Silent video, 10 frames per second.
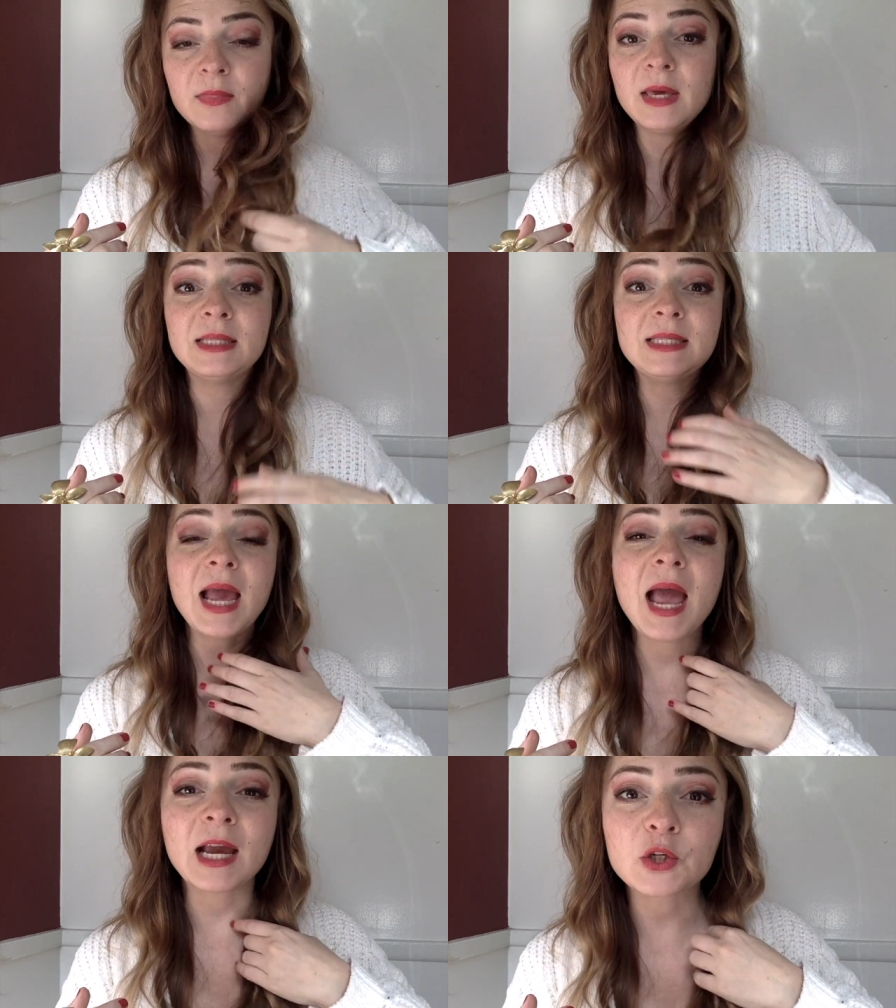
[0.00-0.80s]
that it's
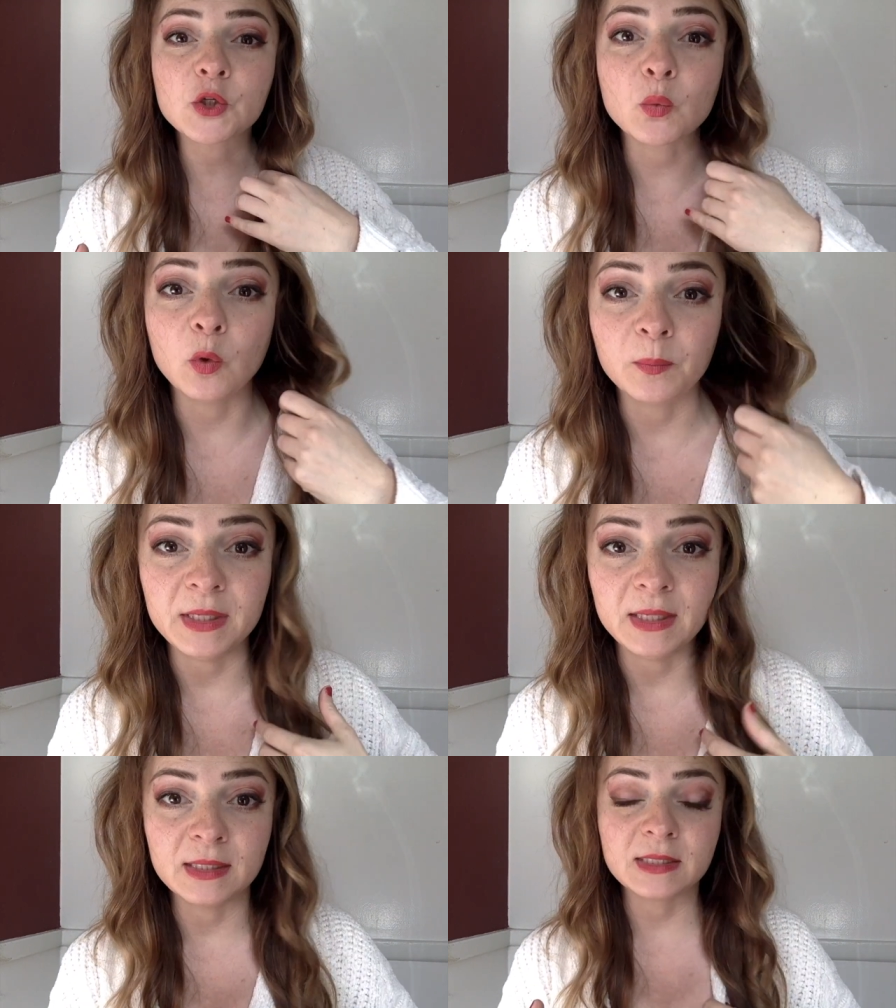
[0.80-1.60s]
actual
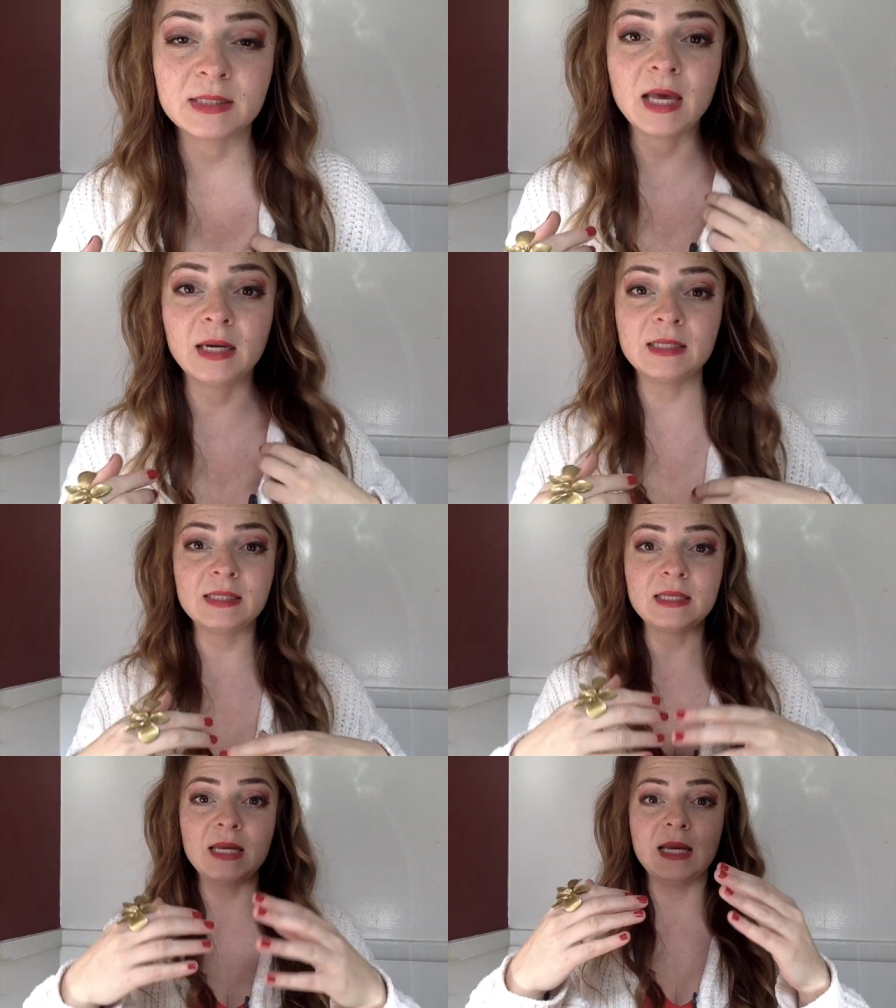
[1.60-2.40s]
peace, that
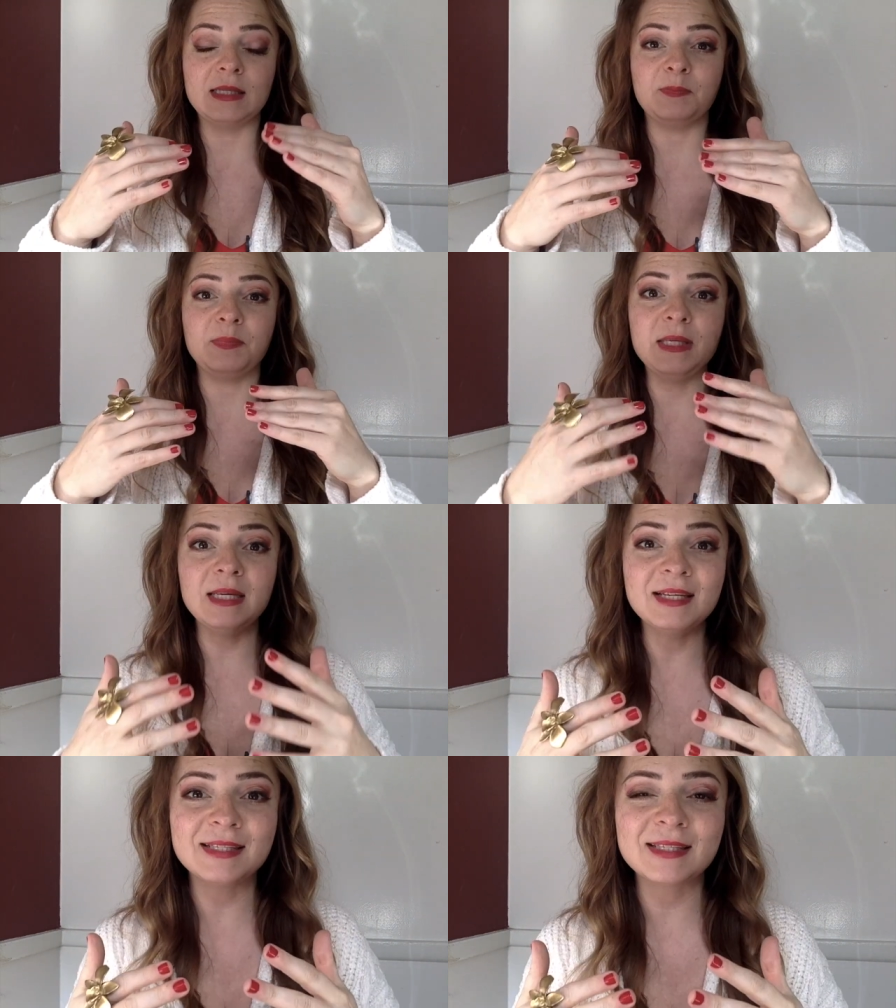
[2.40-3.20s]
it's it's
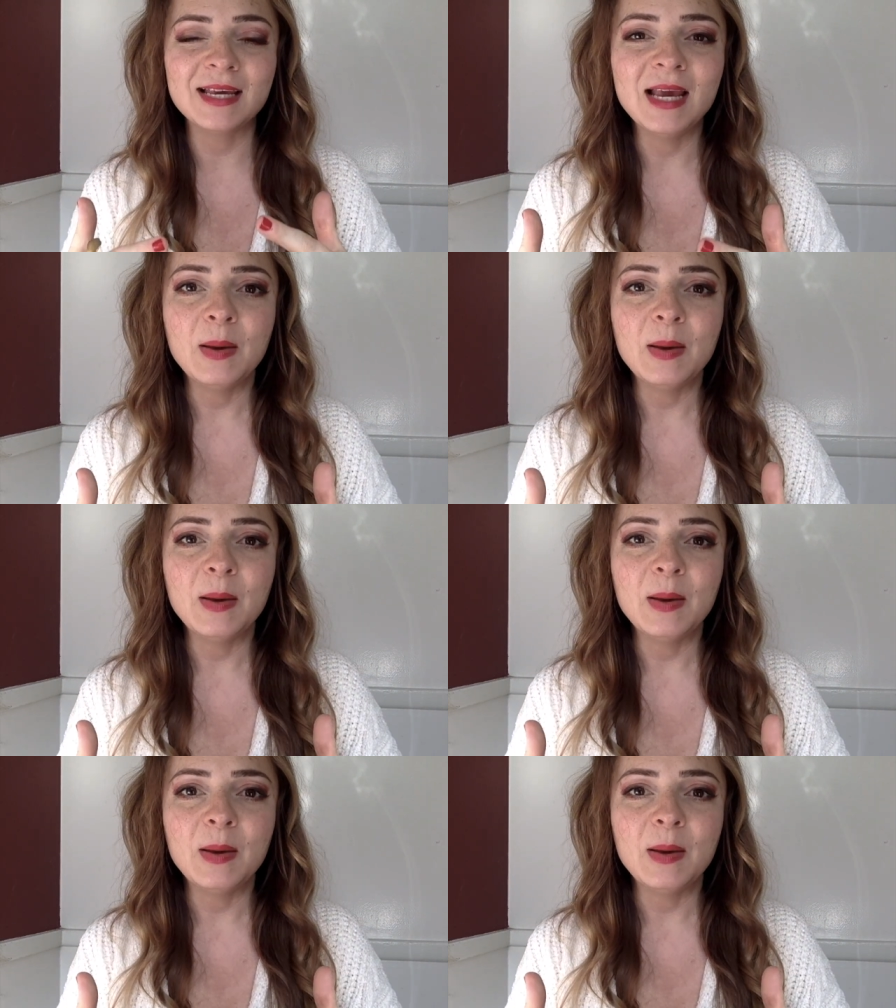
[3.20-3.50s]
peace